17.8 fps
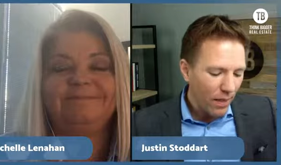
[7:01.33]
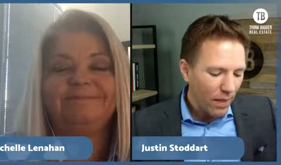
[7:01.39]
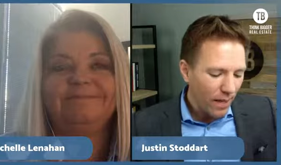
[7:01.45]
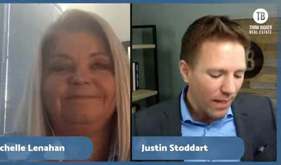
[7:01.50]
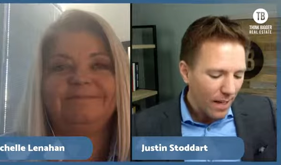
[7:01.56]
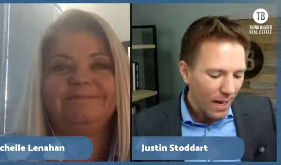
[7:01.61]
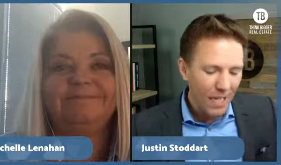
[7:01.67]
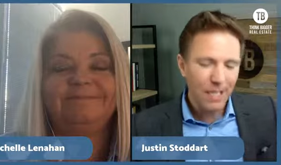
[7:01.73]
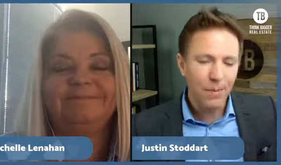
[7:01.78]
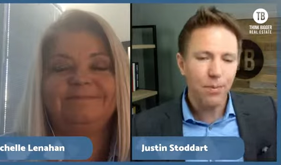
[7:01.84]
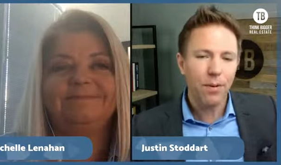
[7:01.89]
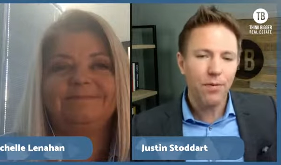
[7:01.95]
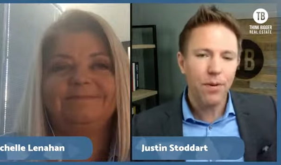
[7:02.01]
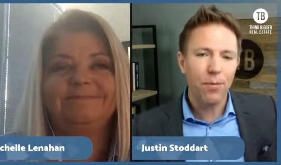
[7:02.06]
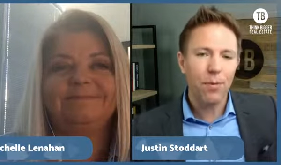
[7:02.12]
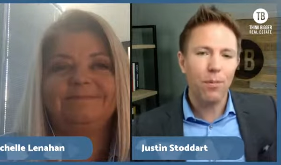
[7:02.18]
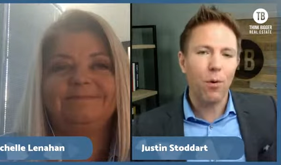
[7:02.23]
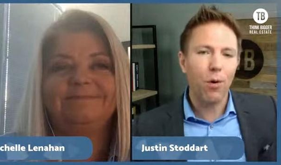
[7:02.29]
Speaker 1: the cusp of a
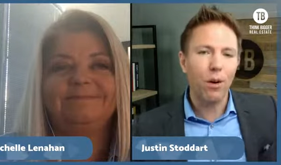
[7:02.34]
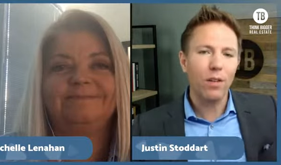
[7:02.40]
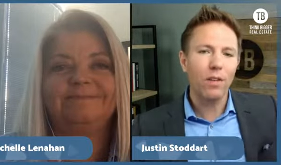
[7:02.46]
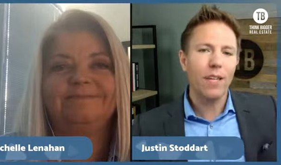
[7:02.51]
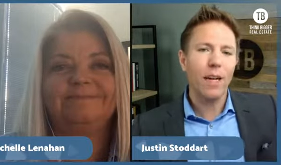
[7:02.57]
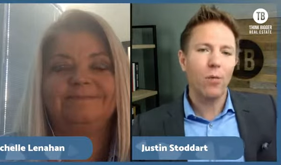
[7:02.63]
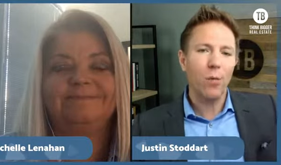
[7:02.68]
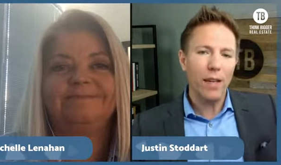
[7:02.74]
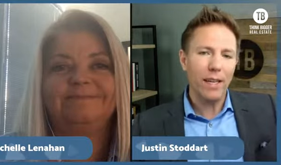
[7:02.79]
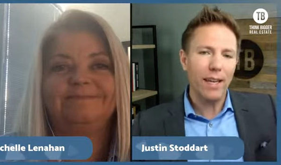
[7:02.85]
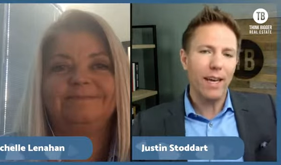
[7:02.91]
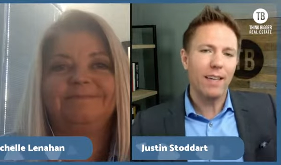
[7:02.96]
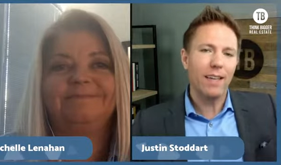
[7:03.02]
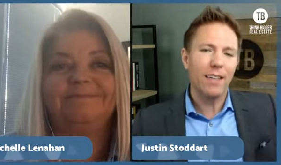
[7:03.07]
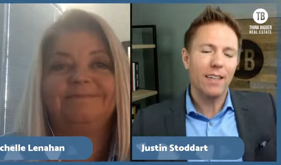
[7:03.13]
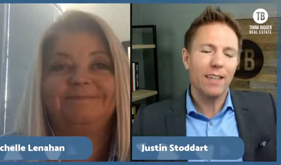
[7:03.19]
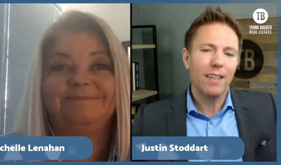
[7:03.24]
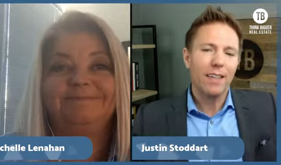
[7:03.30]
Memorial Day weekend.
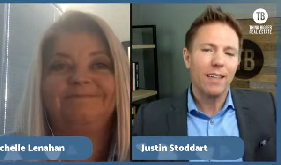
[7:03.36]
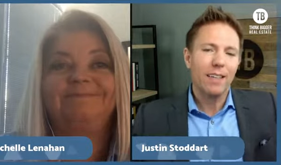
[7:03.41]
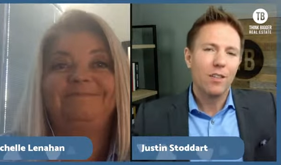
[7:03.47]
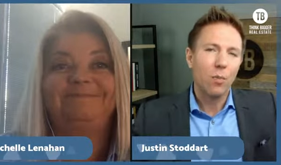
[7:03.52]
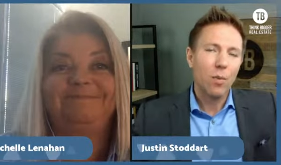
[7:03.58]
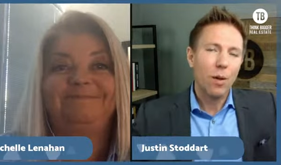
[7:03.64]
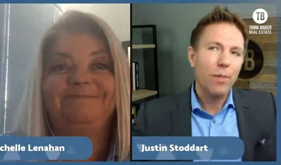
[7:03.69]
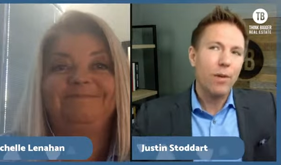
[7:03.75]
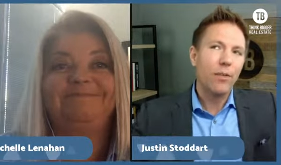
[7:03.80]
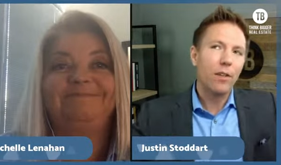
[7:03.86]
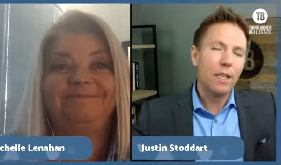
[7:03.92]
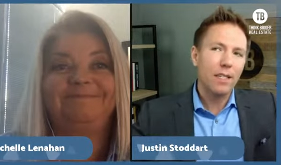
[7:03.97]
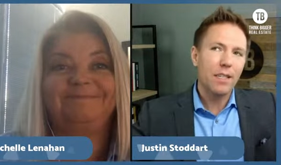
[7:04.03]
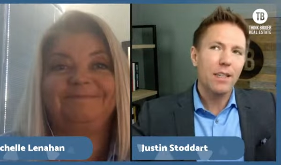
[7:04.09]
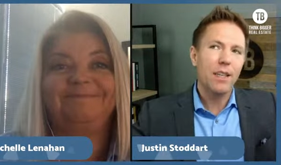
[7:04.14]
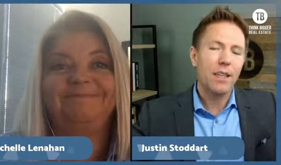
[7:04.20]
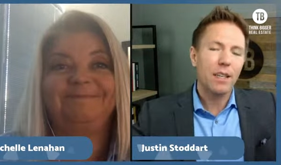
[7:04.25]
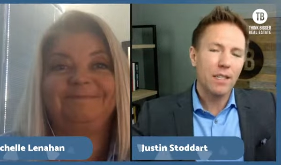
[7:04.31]
So maybe if you're listening
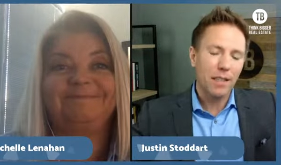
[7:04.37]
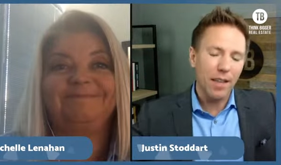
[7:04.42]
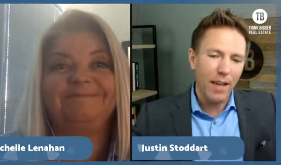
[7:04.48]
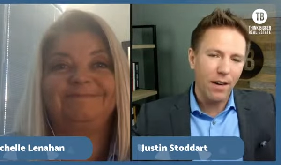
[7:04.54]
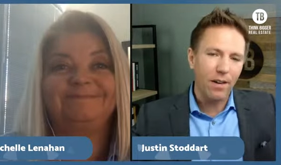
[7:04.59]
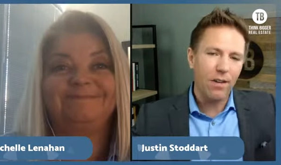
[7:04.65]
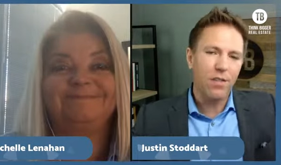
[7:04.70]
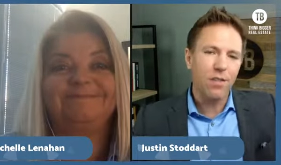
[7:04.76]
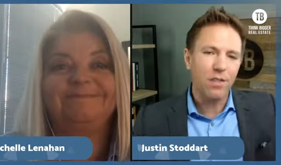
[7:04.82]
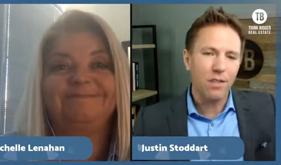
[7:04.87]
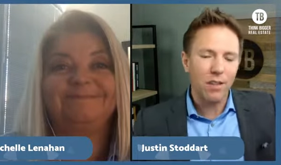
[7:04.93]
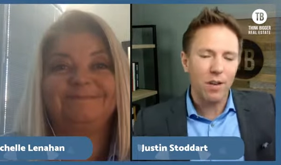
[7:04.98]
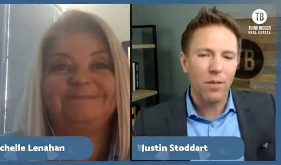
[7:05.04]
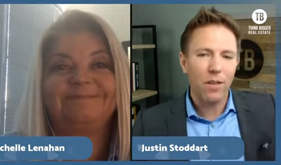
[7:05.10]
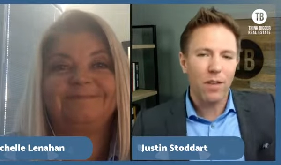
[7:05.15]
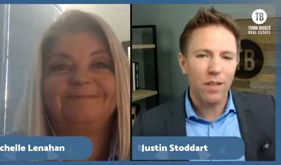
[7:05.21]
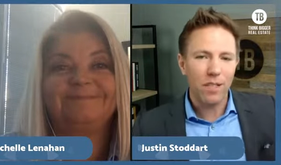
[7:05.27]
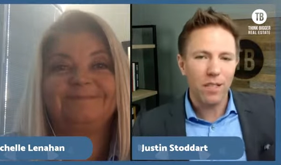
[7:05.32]
to this later, just know
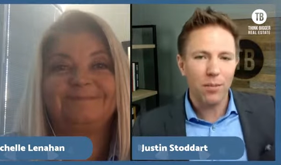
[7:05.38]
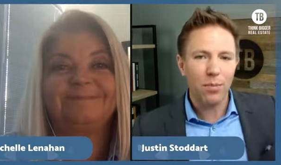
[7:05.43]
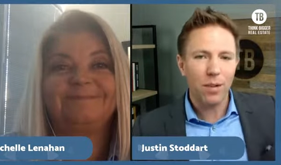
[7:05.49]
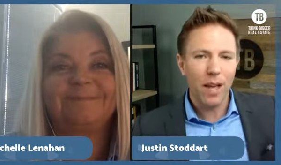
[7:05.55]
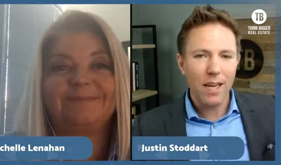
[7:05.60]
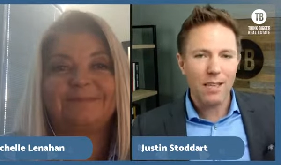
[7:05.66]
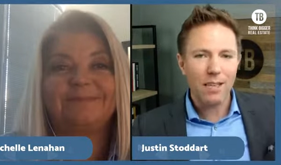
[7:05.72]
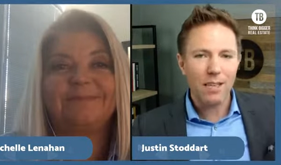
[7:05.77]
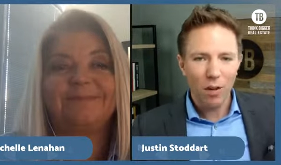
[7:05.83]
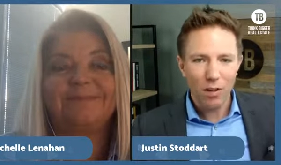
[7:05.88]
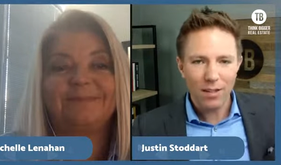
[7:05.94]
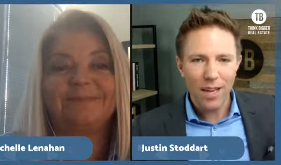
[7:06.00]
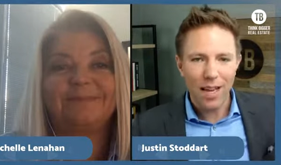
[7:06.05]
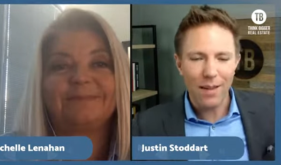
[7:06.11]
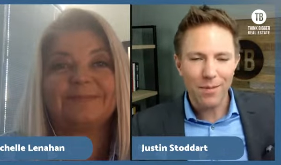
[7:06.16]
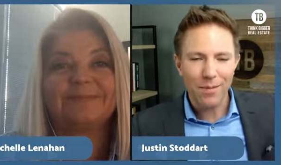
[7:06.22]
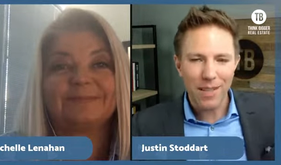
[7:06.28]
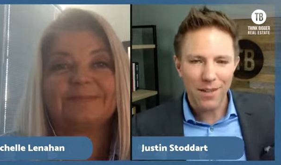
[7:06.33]
that this applies at all
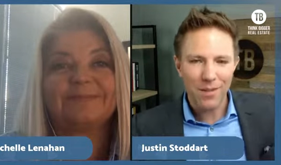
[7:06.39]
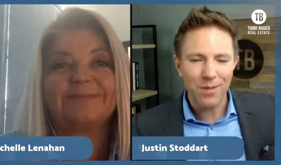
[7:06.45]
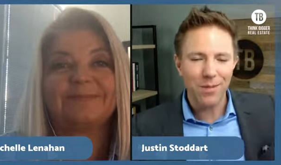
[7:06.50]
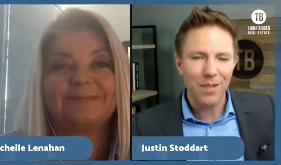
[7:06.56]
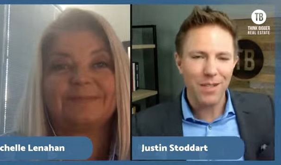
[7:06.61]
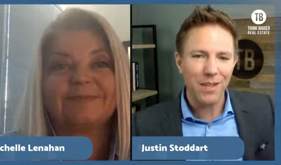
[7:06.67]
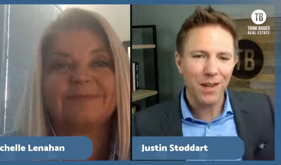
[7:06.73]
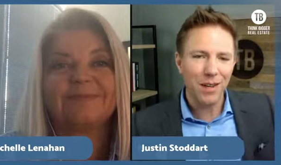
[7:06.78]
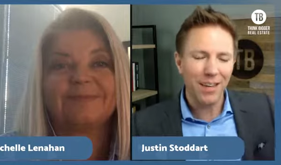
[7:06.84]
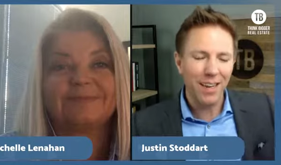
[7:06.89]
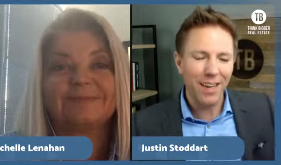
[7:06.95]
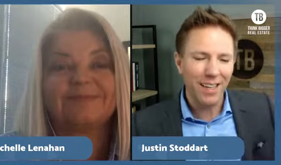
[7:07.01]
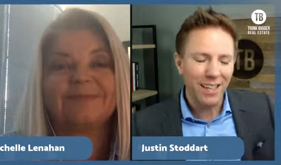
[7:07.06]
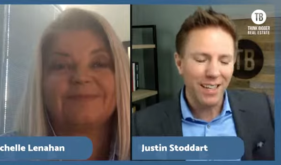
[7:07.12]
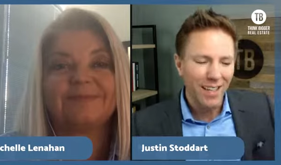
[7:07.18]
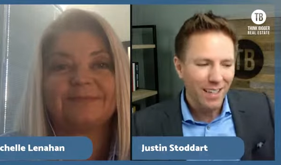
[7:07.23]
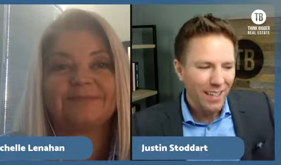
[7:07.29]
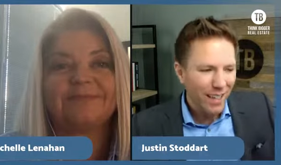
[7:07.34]
times, not just for this holiday.
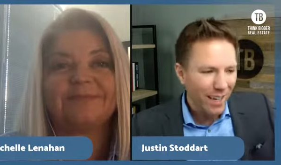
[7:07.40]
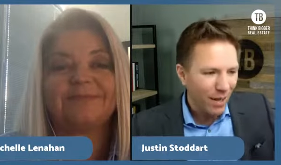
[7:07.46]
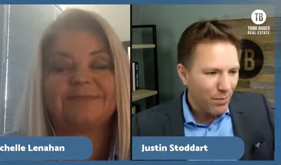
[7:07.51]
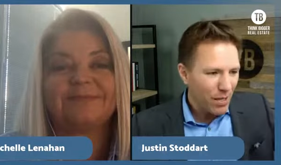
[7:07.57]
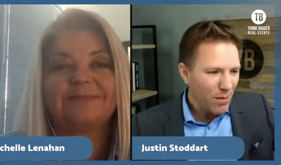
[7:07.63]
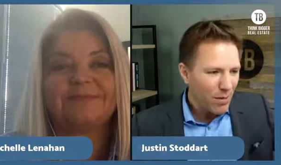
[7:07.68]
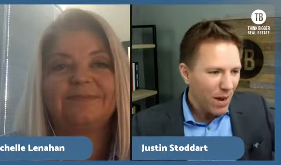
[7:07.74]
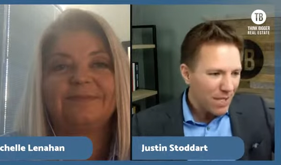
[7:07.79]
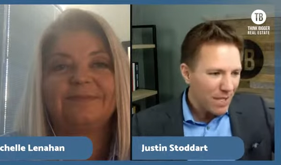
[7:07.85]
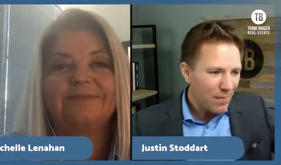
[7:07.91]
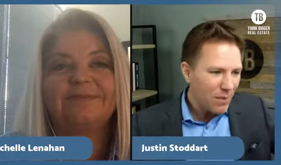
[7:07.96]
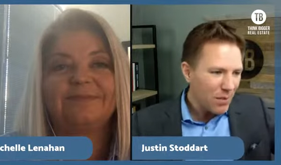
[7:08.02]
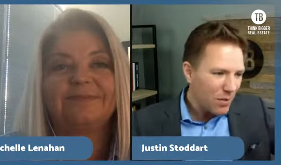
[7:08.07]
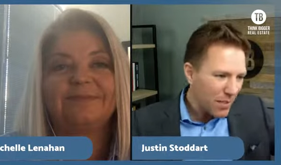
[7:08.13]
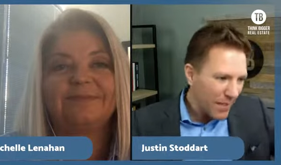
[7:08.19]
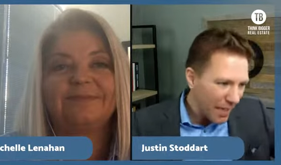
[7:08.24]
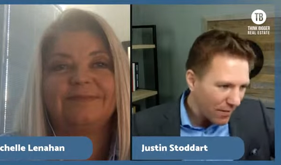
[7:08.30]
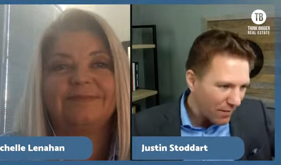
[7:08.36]
Uh, but you had some
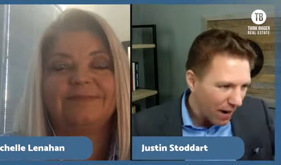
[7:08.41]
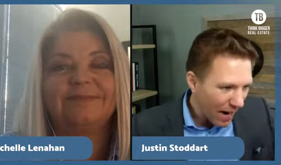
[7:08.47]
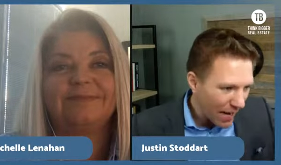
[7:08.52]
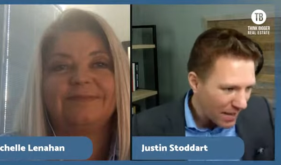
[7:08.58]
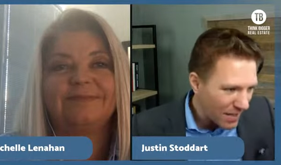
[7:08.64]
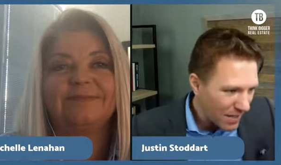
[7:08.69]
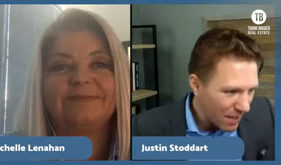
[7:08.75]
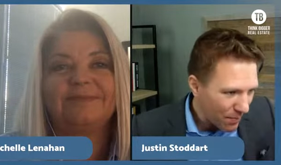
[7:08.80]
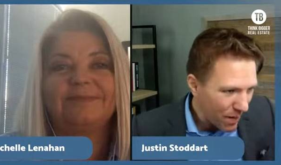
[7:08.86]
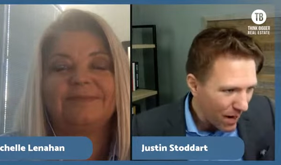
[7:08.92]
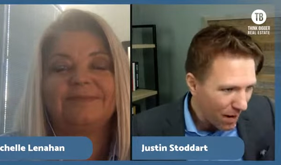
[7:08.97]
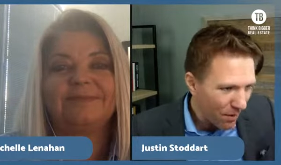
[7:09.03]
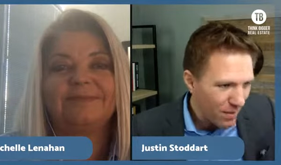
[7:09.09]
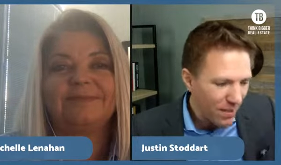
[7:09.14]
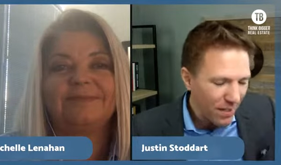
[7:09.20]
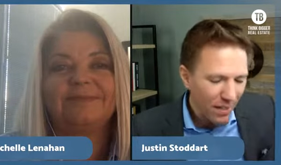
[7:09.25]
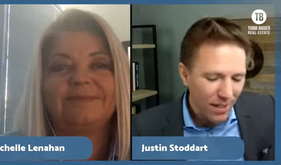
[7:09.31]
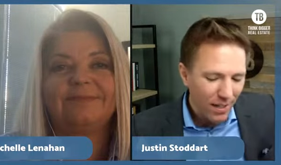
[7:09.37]
interesting advice about